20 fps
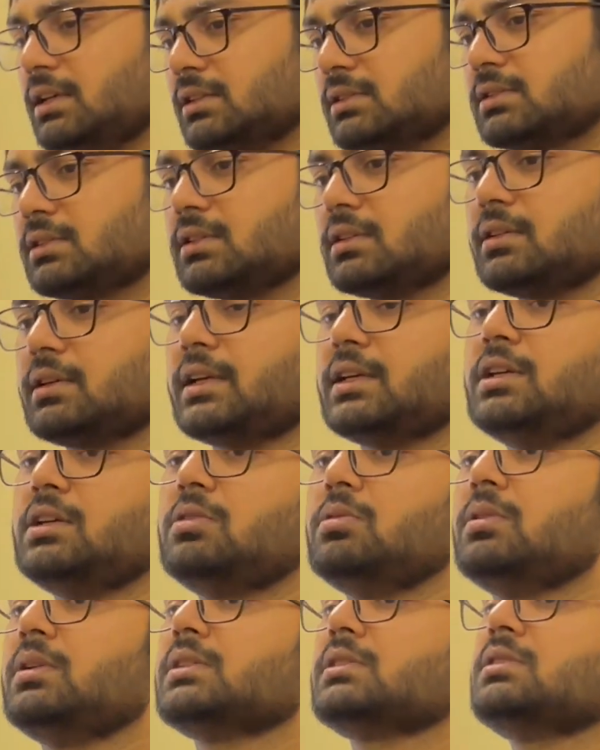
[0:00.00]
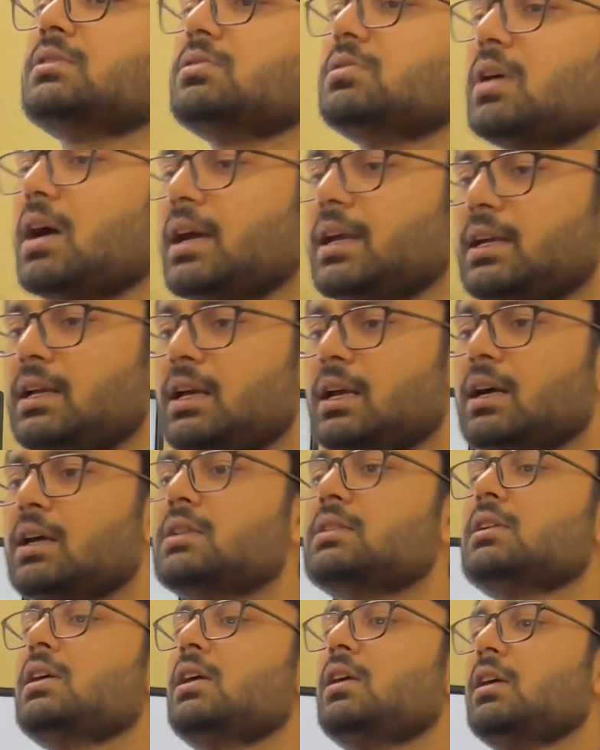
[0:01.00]
is ready to listen to the
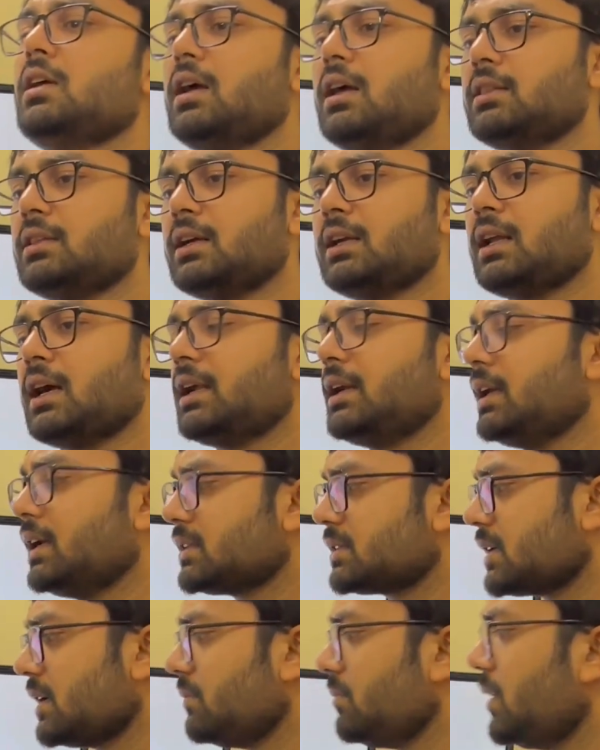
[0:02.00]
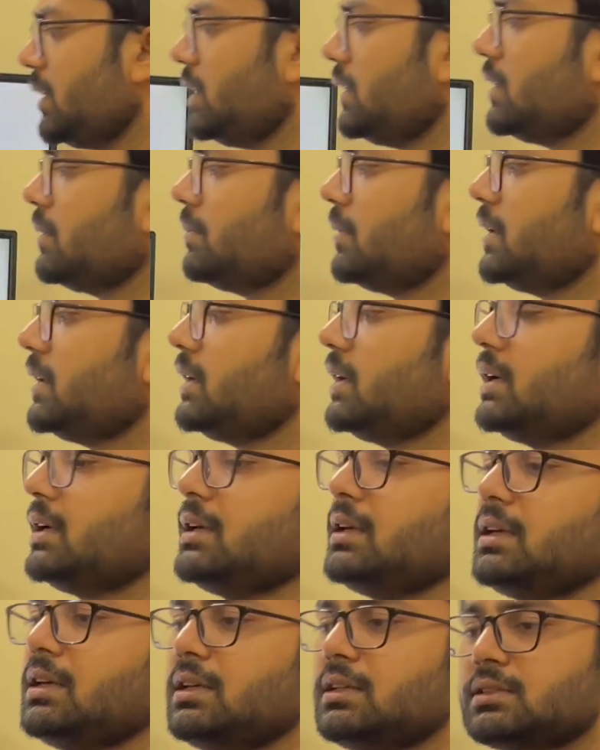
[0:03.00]
ideas, and that ideas can be interpreted.
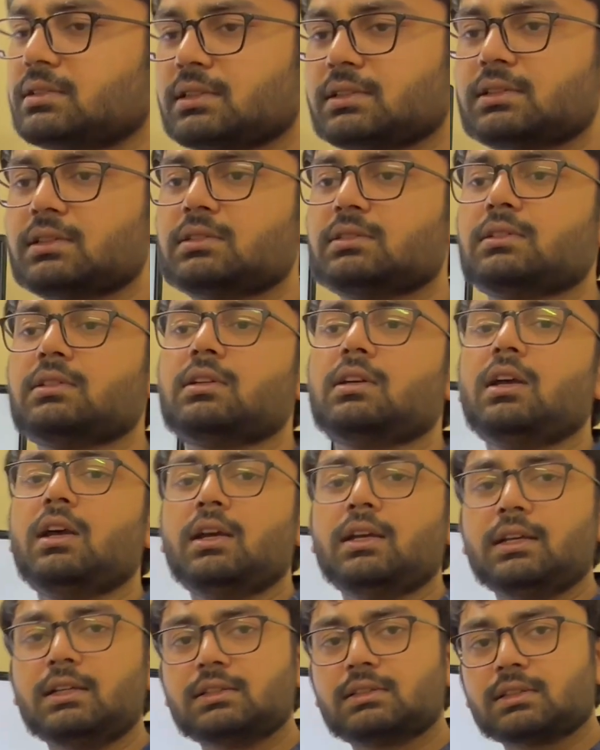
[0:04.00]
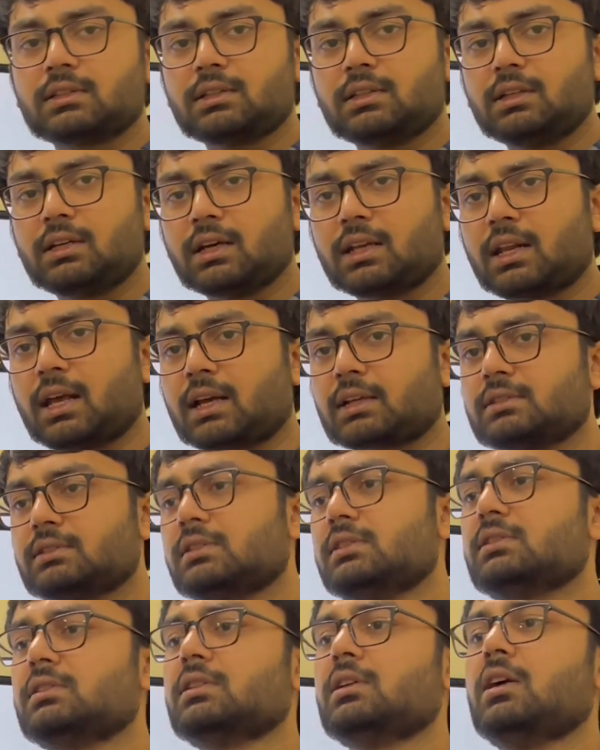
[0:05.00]
He can
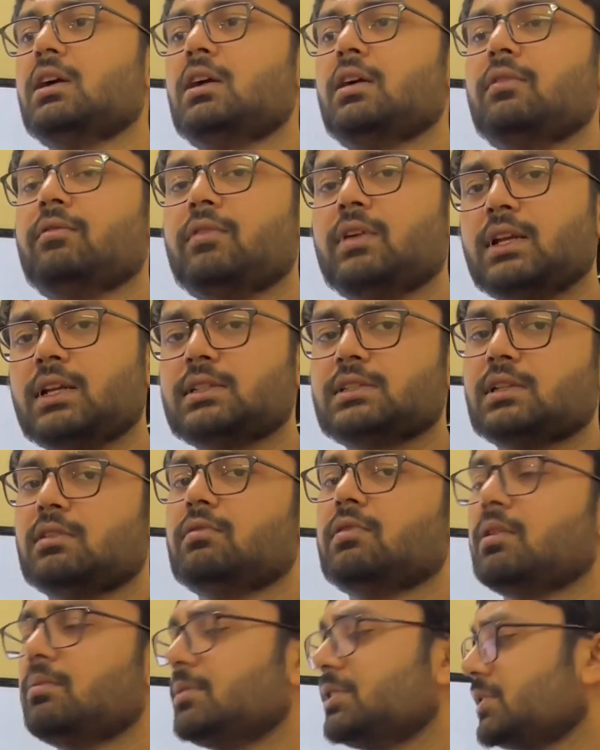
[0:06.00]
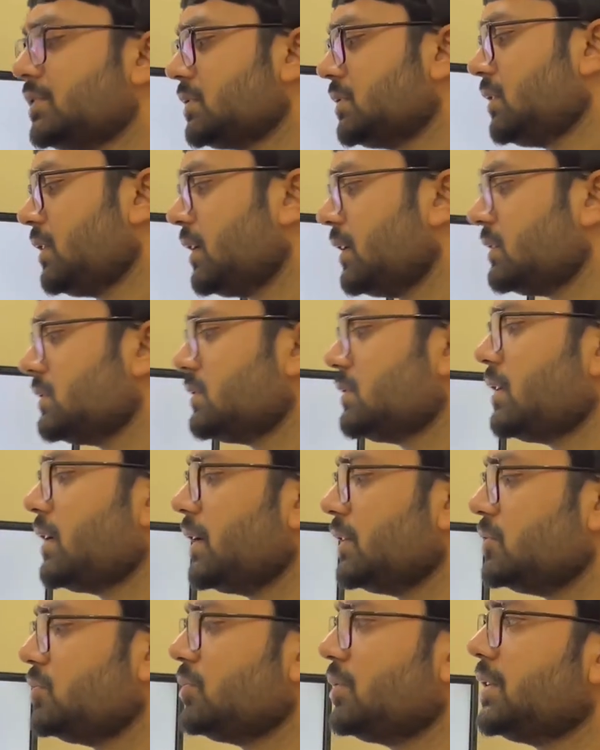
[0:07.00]
access various information. Hence,
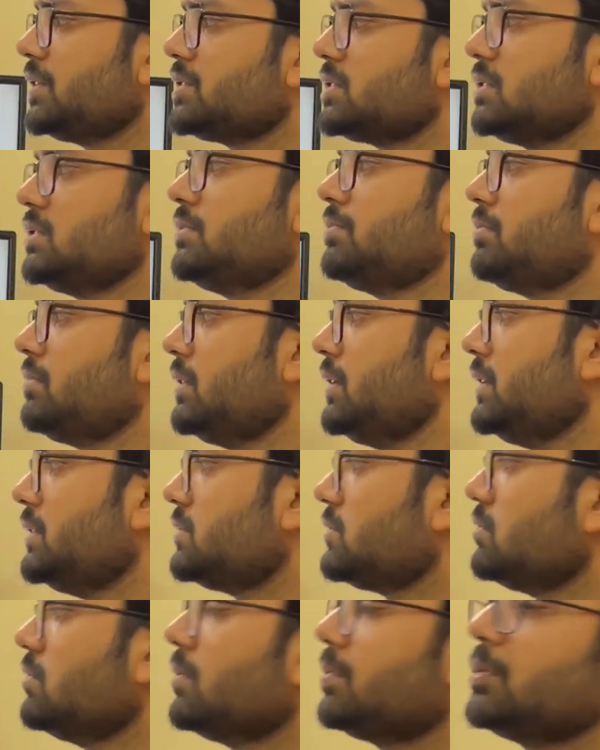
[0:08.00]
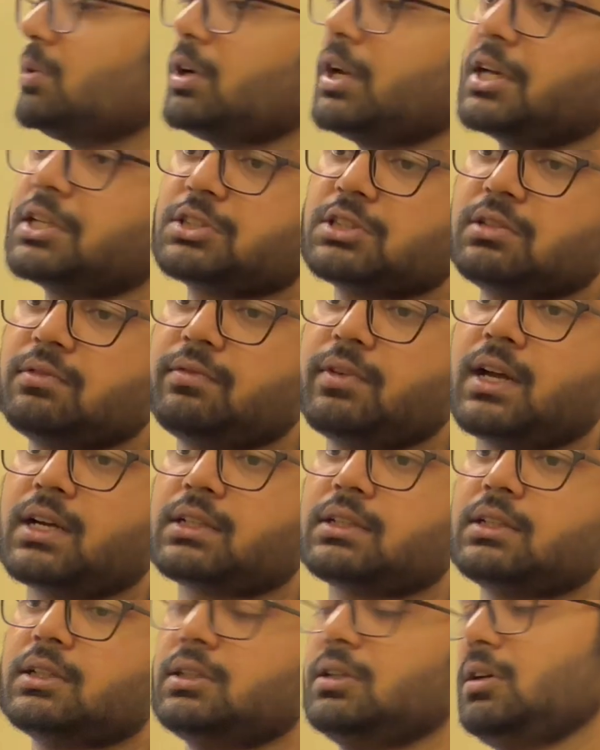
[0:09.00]
education leads to a protection
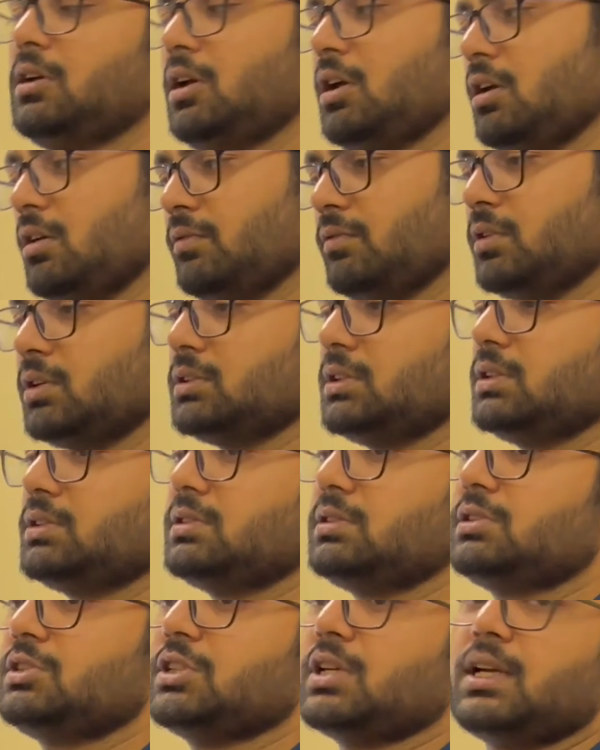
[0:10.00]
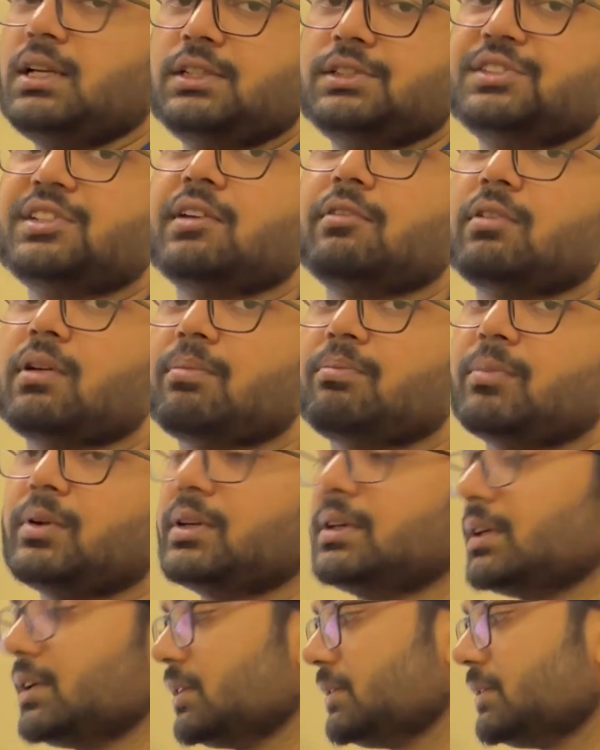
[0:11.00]
factor for the child's development.